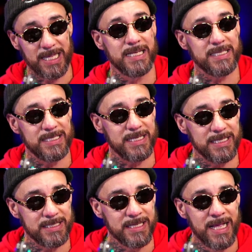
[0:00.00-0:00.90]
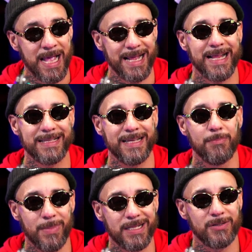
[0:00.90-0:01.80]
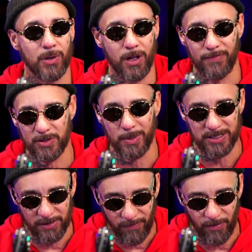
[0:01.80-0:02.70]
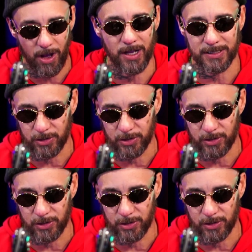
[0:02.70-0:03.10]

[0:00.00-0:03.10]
inner cities. And I think mental health, especially for us,